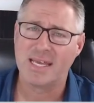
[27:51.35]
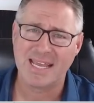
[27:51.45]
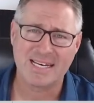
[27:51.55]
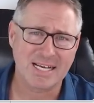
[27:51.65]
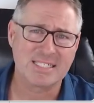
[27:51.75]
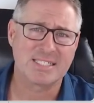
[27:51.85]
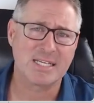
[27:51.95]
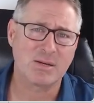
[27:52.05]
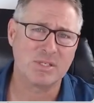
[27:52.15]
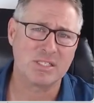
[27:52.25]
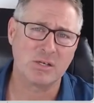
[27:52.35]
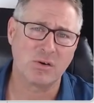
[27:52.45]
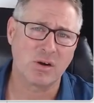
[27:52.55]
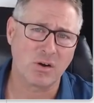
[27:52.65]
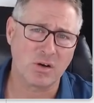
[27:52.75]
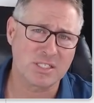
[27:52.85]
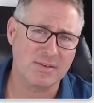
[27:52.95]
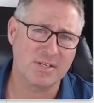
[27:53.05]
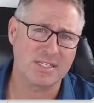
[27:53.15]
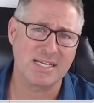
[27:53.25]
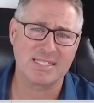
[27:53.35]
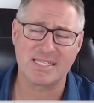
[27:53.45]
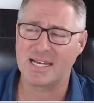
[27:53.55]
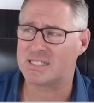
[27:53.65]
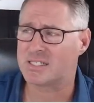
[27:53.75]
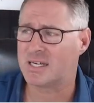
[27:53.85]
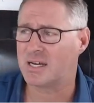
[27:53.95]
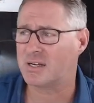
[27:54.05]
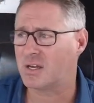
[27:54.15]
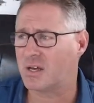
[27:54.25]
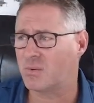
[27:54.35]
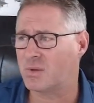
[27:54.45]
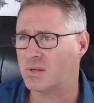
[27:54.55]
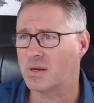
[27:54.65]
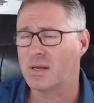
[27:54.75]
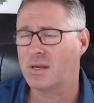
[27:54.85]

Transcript: It does sync with Zero, guys. Give it a test out, see how you go with it.